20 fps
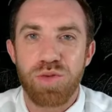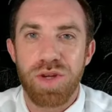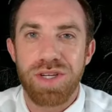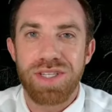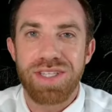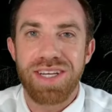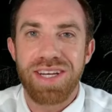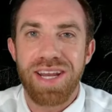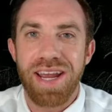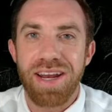one
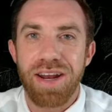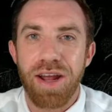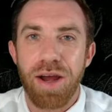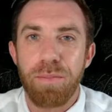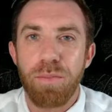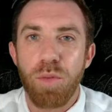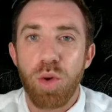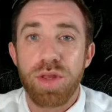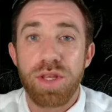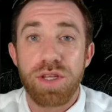tonight, up
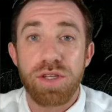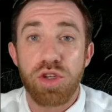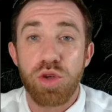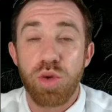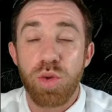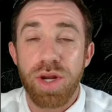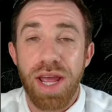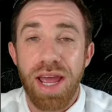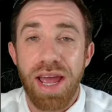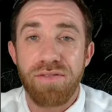more than
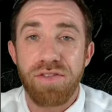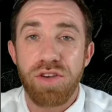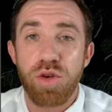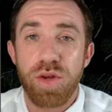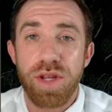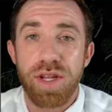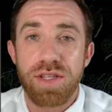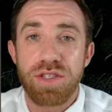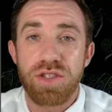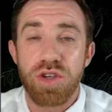two and a half
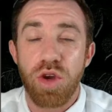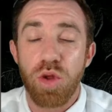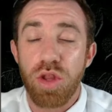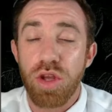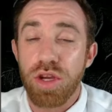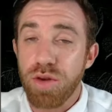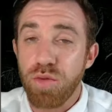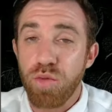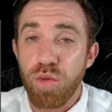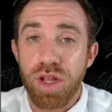units, so
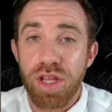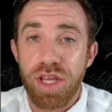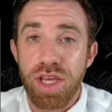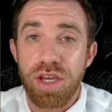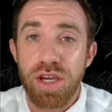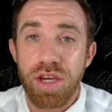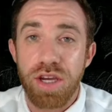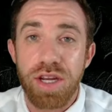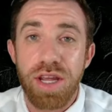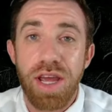looking really
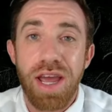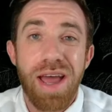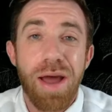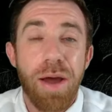good.